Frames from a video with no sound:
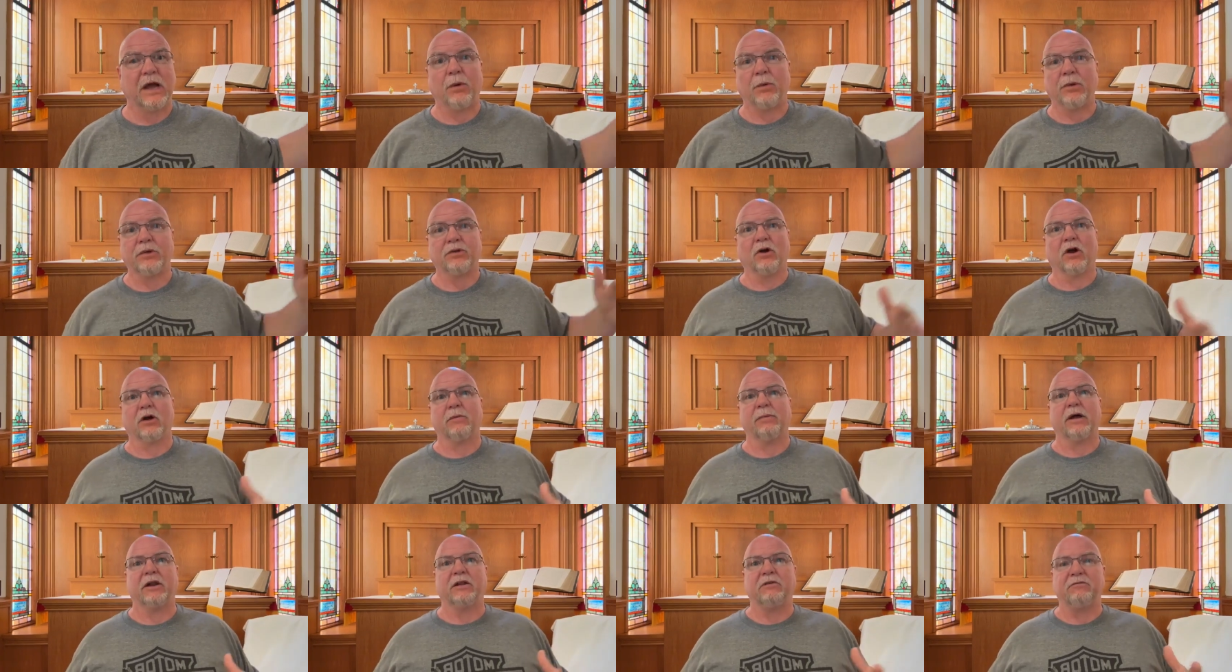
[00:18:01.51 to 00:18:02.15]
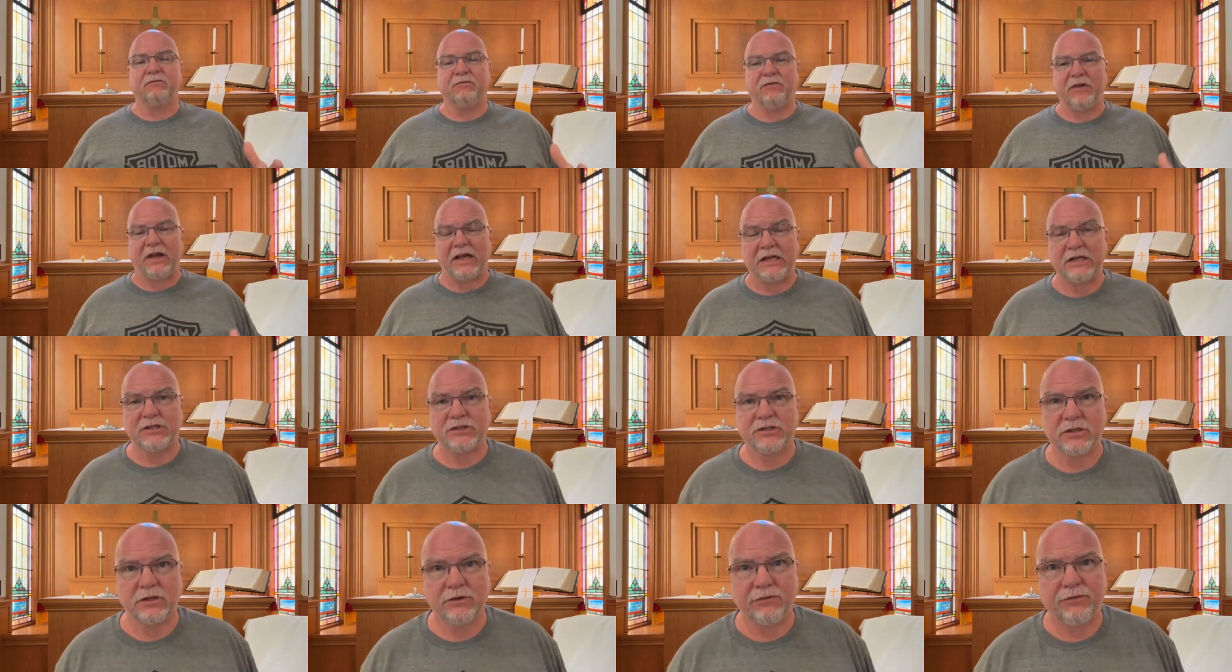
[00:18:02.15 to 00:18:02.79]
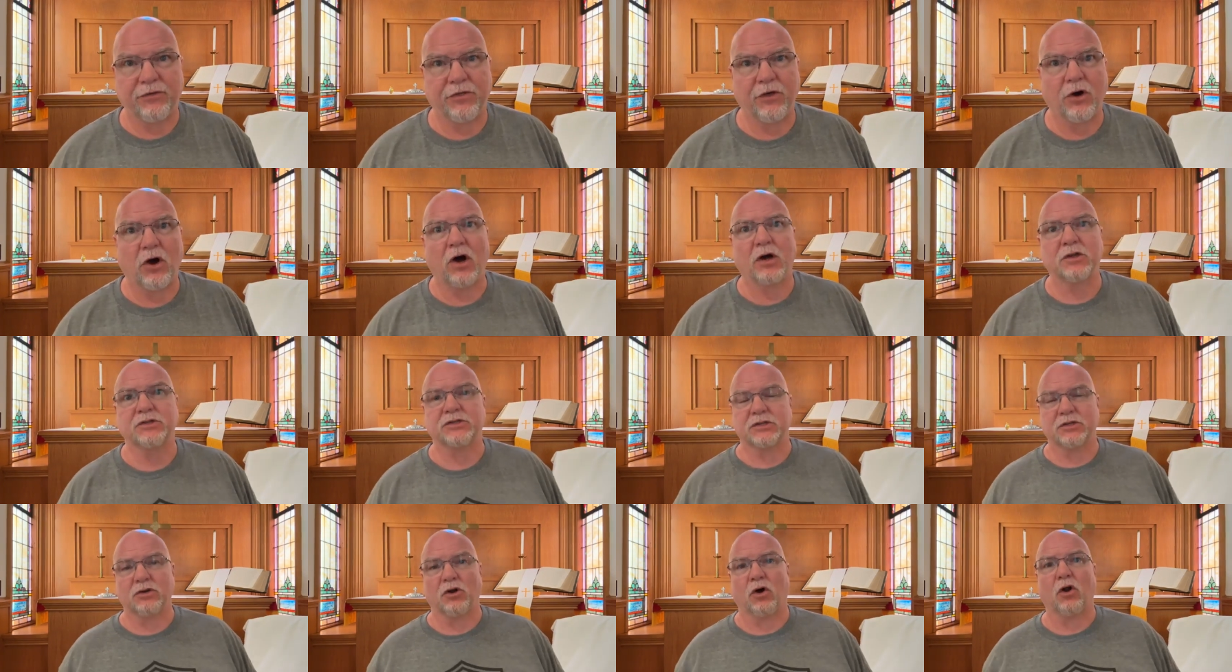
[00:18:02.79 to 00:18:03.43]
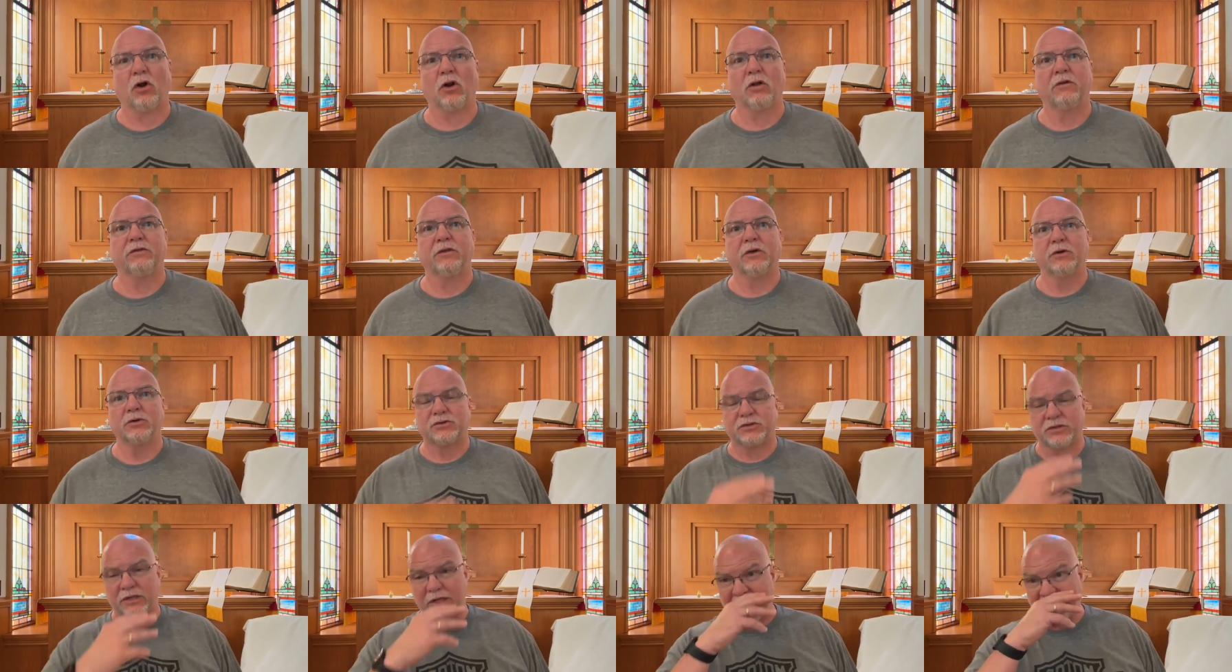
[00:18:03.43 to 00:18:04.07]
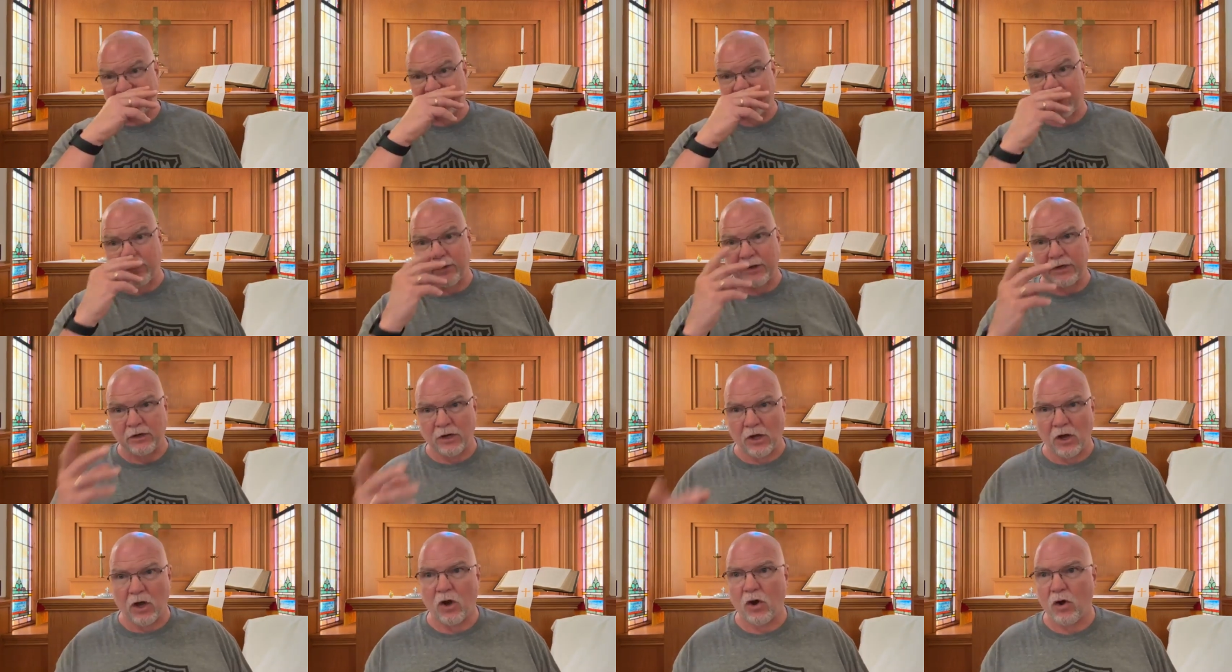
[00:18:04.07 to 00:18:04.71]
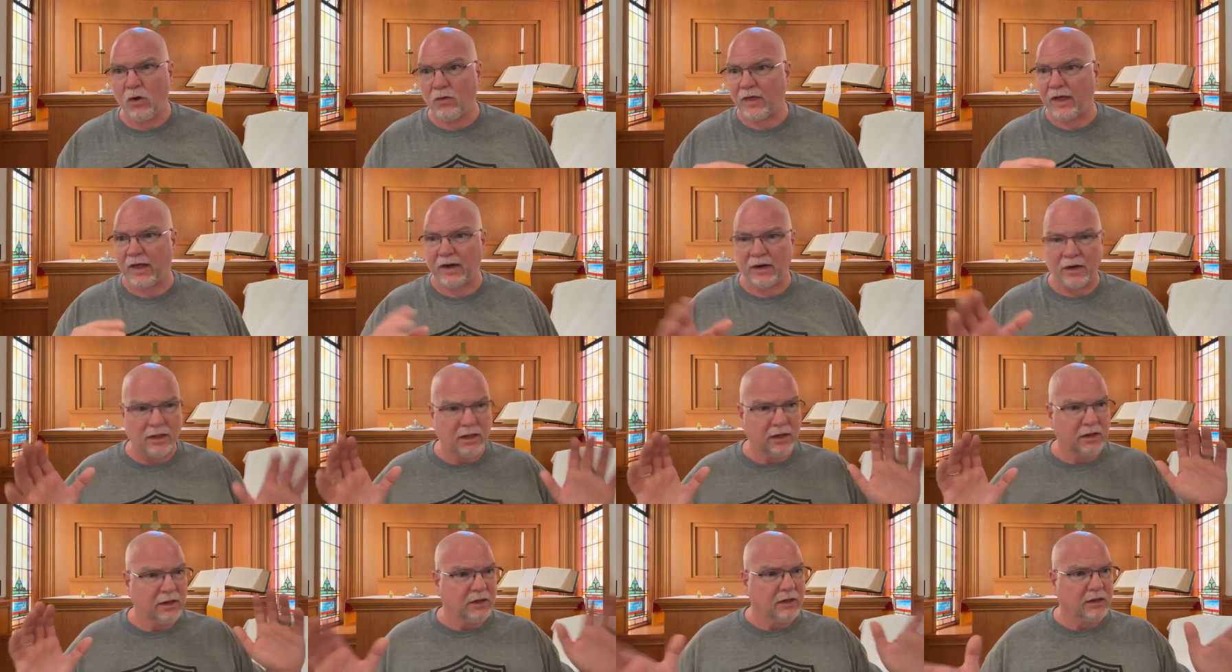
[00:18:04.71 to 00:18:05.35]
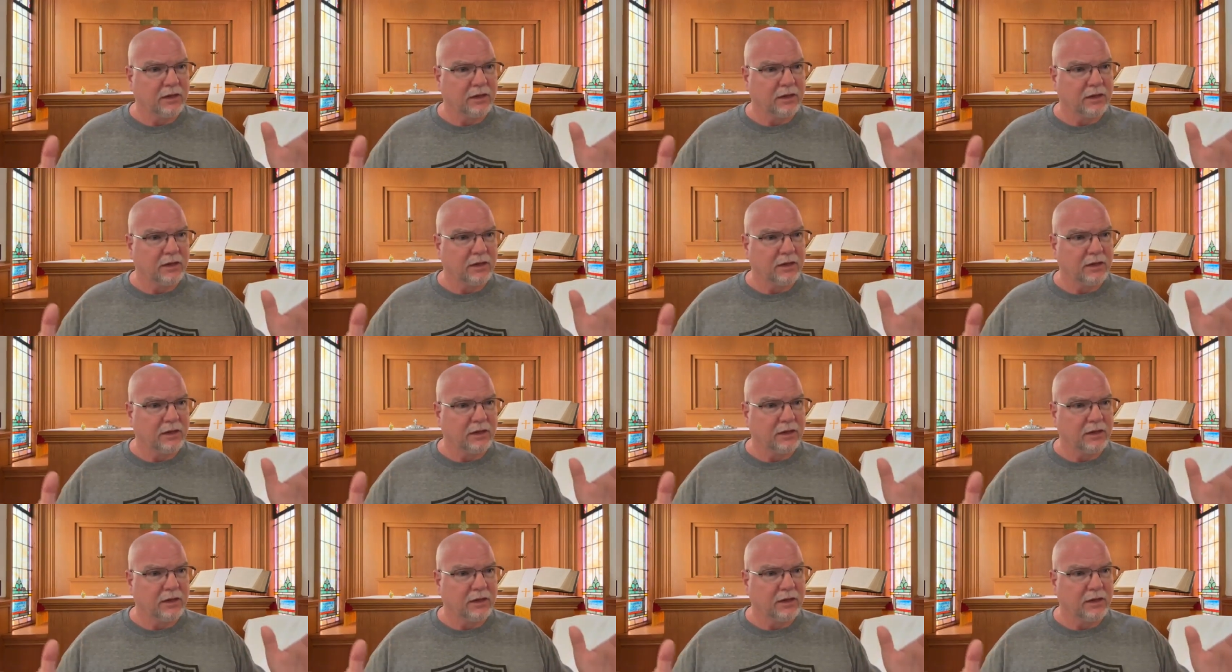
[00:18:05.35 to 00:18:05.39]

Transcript: Now, we talk about invasive thoughts and all of those things, and we know that,